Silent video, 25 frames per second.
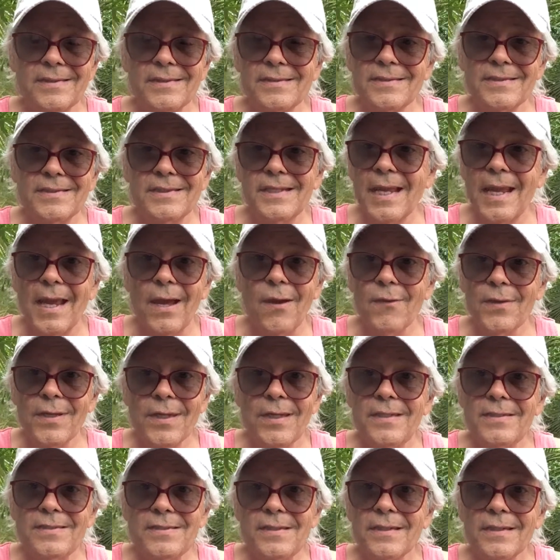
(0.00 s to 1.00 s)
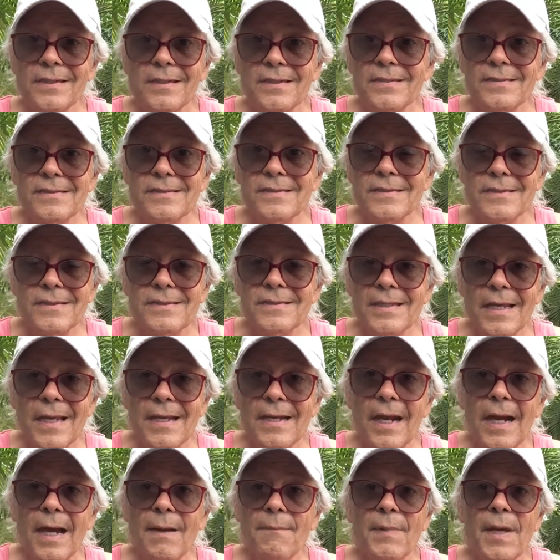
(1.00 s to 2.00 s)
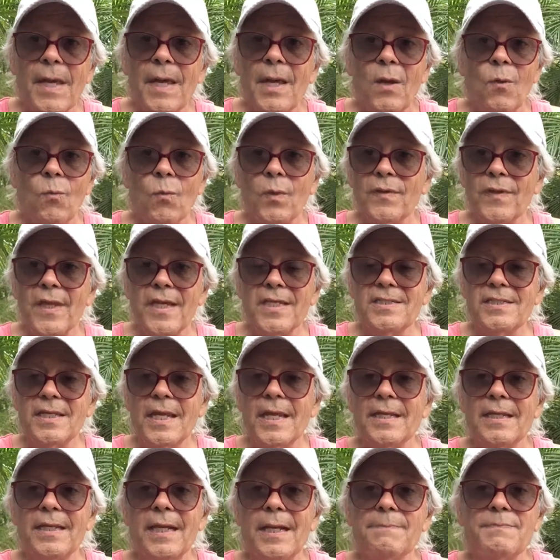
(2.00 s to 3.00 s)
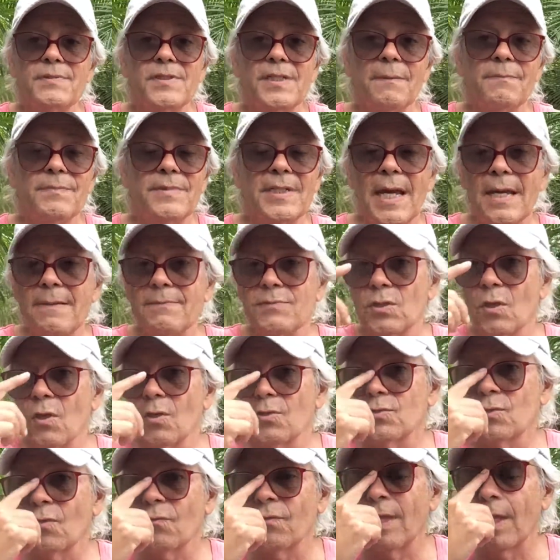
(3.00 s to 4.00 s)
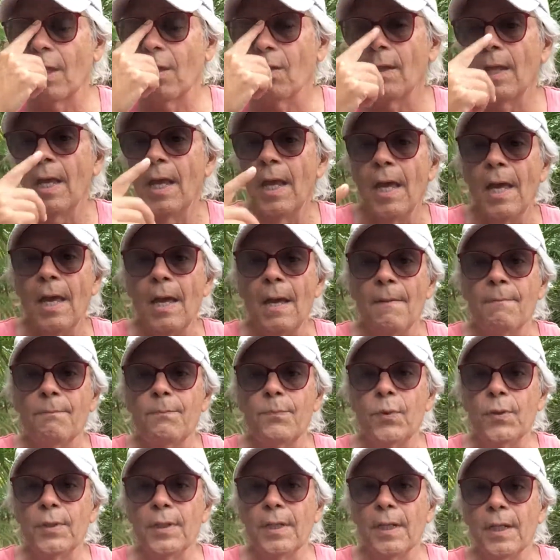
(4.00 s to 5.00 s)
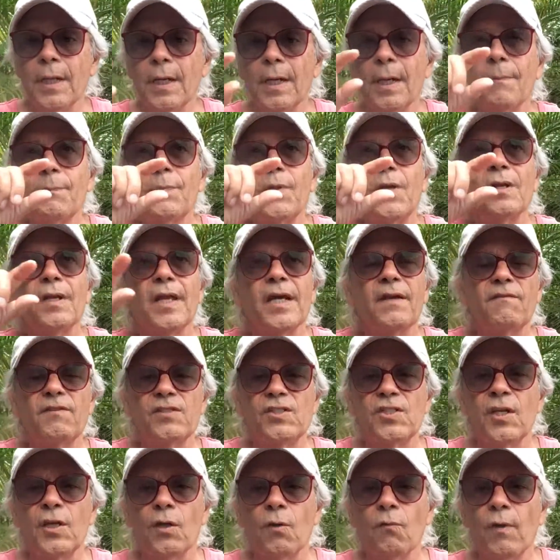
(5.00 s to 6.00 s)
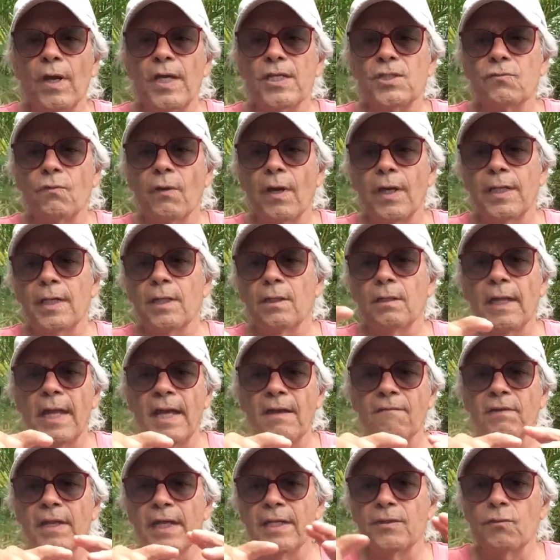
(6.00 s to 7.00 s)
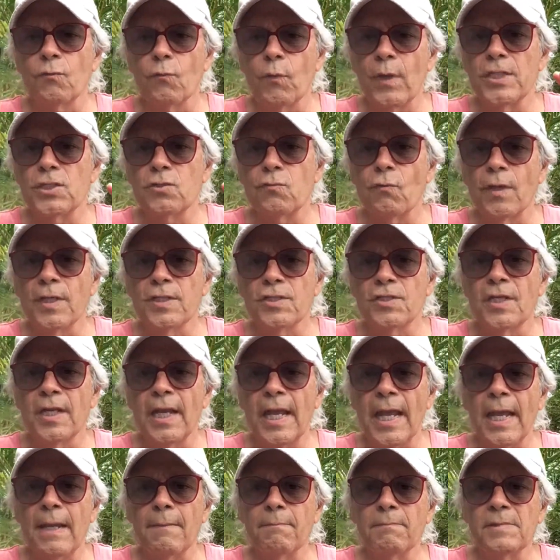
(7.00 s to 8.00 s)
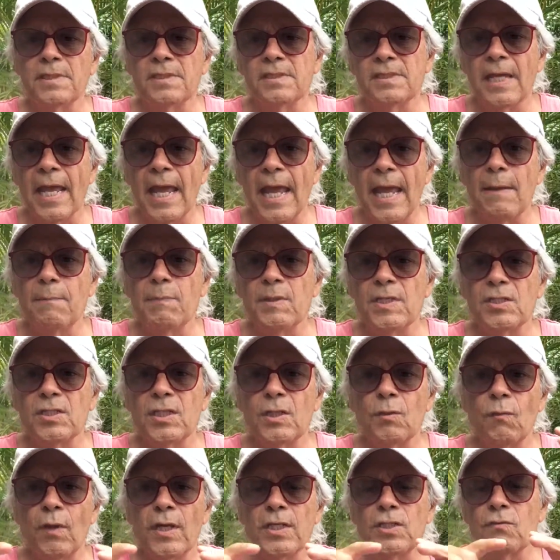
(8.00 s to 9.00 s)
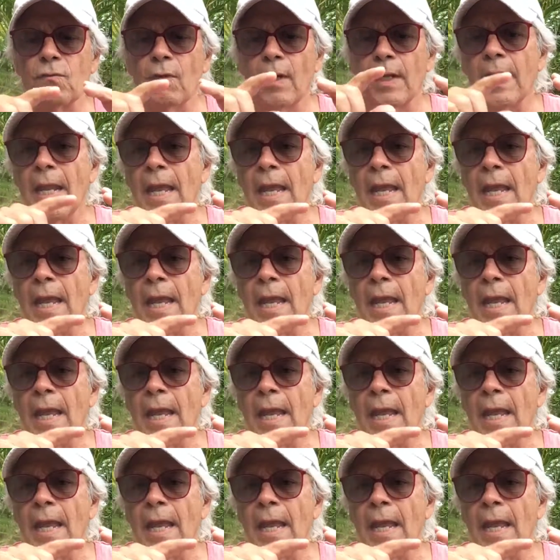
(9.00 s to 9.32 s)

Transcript: and see how easy it is to set up. When they set it up, sometimes also they'll put up there, like if it's in a restaurant, it'll have like the restaurant's name, say ABC Restaurant,